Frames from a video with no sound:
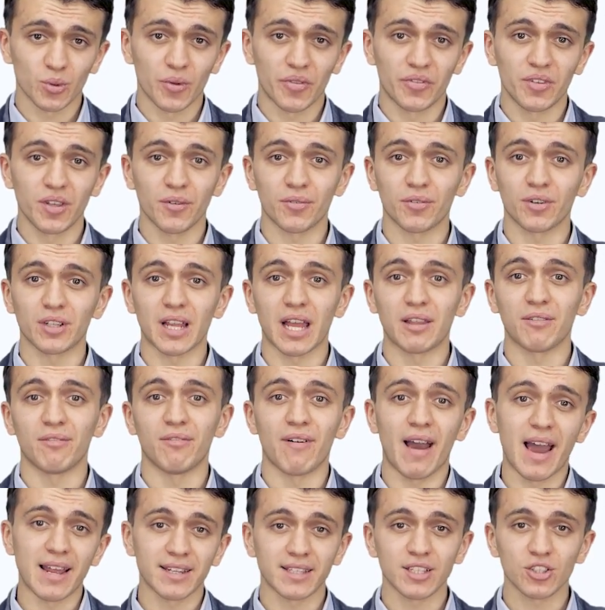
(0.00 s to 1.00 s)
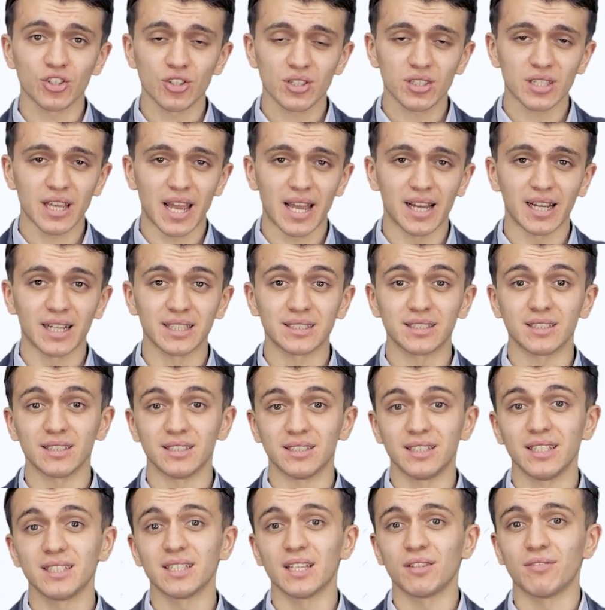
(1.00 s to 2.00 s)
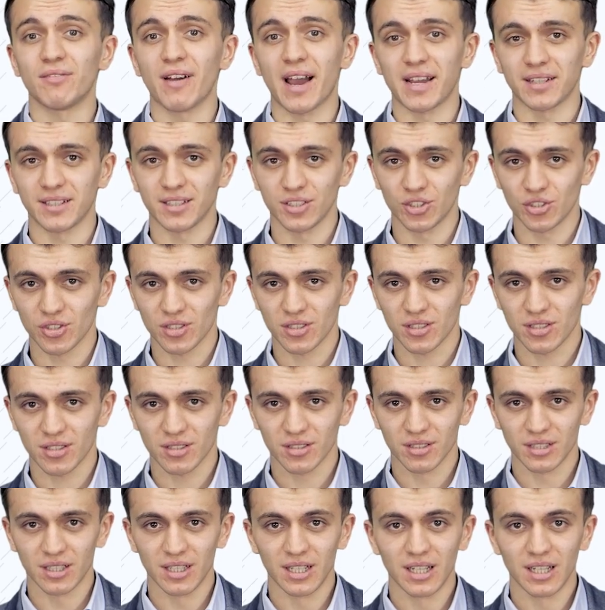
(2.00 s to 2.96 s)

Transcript: with different advantages and disadvantages.